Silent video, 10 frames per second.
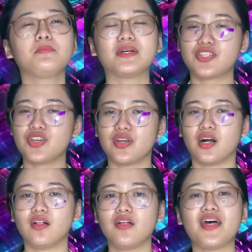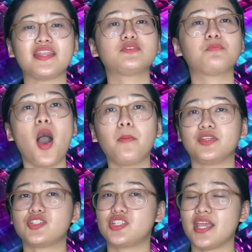material that is
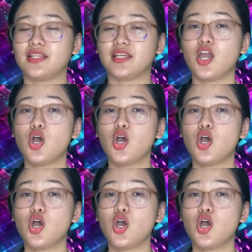published daily